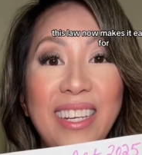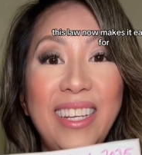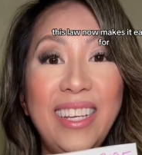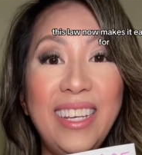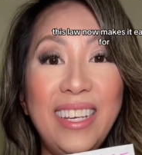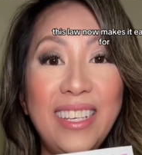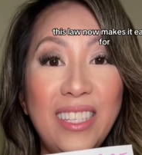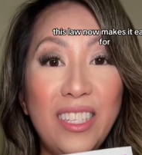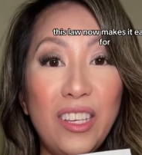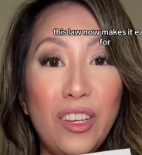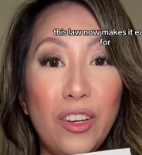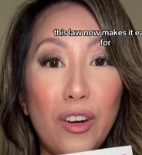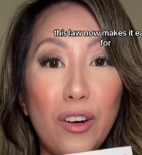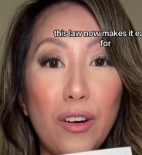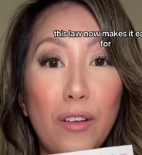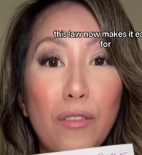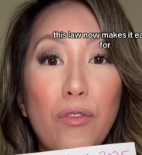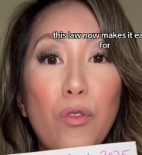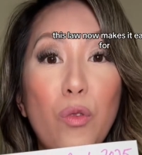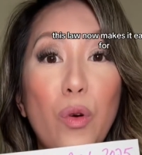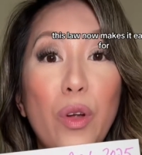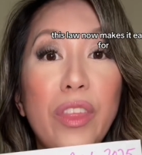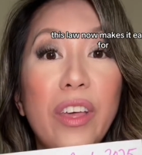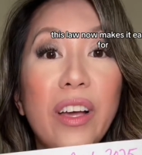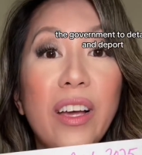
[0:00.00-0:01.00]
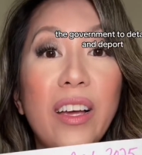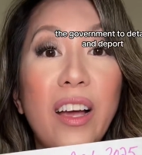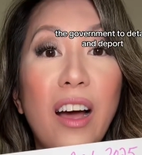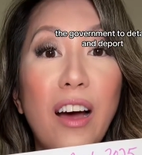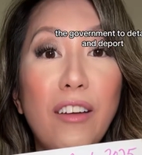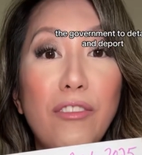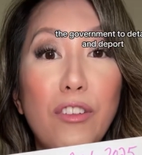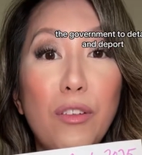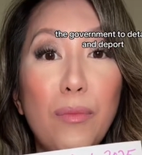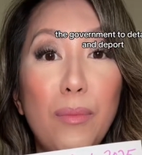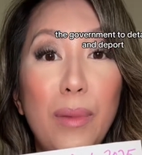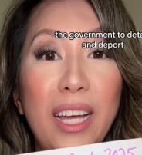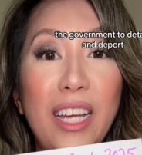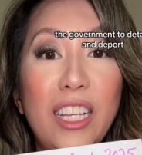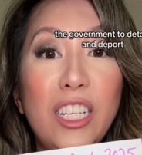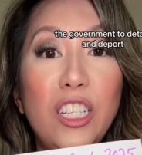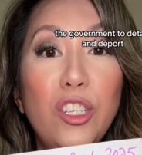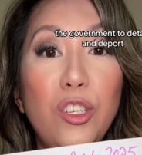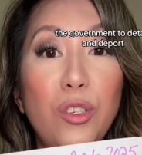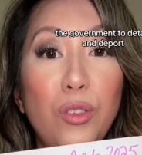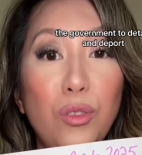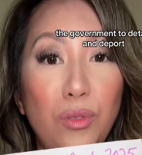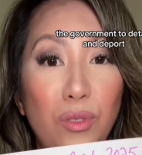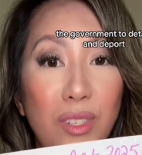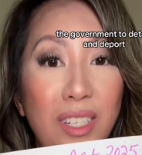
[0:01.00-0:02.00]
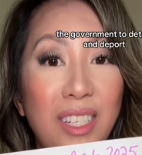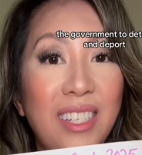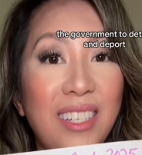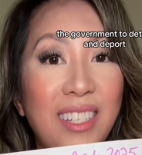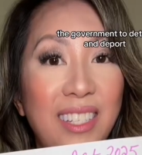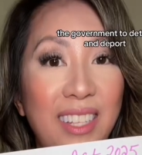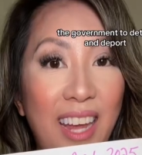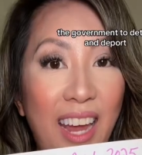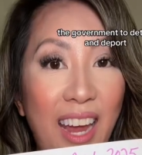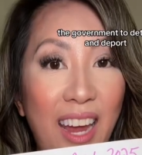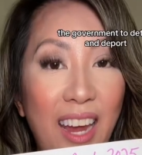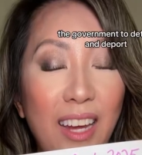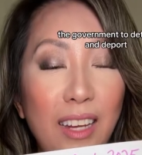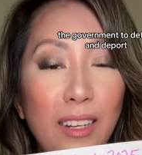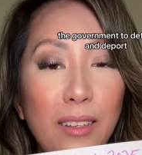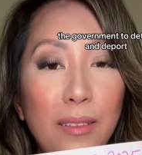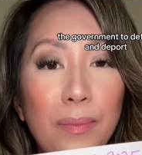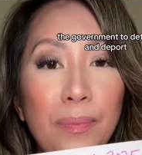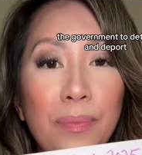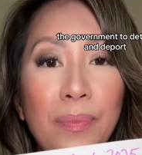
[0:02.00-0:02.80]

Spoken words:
easier for the government to detain